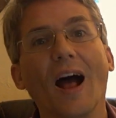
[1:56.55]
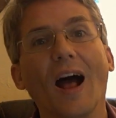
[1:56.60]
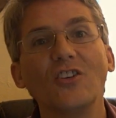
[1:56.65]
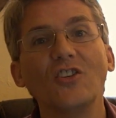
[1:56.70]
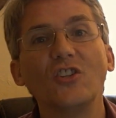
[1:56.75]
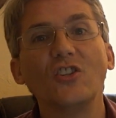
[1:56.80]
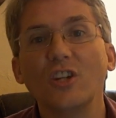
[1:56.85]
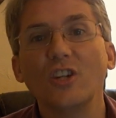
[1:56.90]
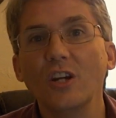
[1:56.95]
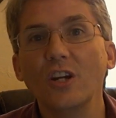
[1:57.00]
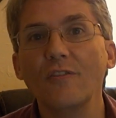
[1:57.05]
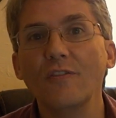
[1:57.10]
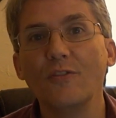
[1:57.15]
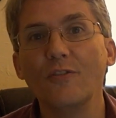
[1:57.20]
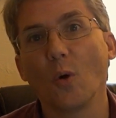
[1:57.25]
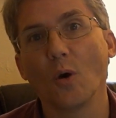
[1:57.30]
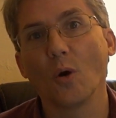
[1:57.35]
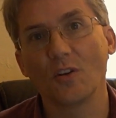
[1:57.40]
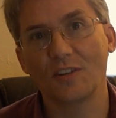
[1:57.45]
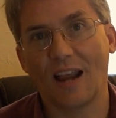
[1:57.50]
achieve
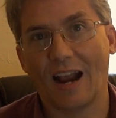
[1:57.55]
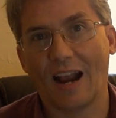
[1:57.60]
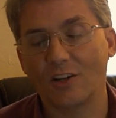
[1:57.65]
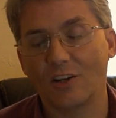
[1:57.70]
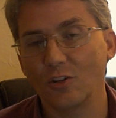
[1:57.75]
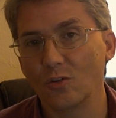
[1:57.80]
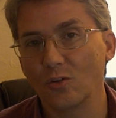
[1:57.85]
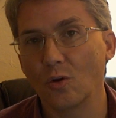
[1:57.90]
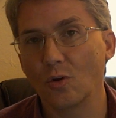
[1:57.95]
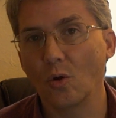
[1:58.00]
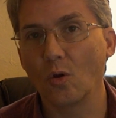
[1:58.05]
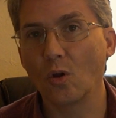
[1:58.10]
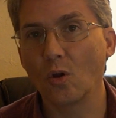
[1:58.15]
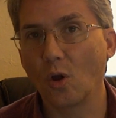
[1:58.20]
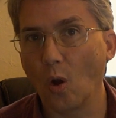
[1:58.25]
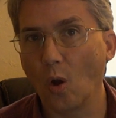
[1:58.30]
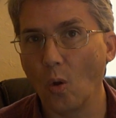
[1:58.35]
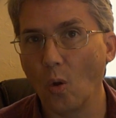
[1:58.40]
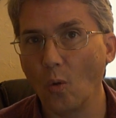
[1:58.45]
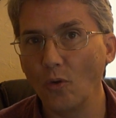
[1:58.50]
your tactical
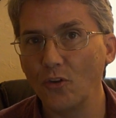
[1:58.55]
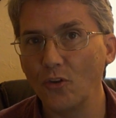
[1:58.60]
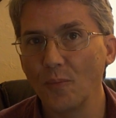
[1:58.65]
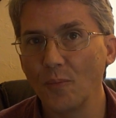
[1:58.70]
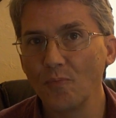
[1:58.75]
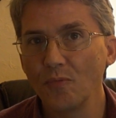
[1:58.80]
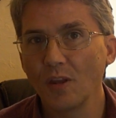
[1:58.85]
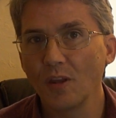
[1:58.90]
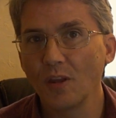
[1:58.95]
goals.